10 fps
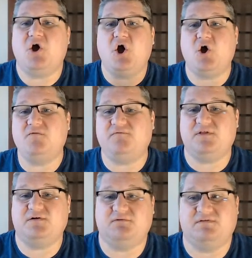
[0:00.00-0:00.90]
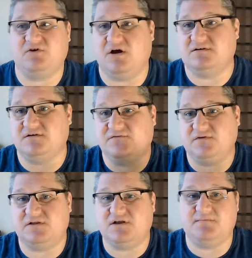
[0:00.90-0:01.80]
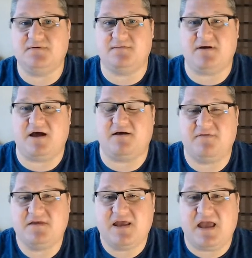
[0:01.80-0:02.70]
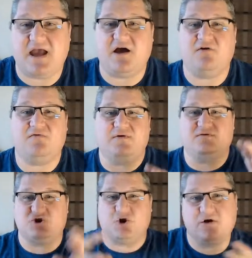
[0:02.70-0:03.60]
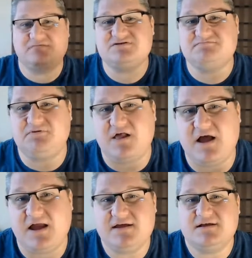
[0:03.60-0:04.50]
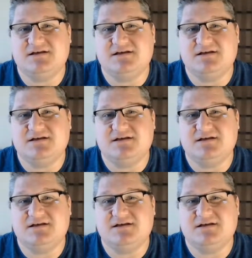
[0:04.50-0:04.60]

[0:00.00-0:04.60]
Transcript: Hopefully we've talked a little bit about how the terms apply.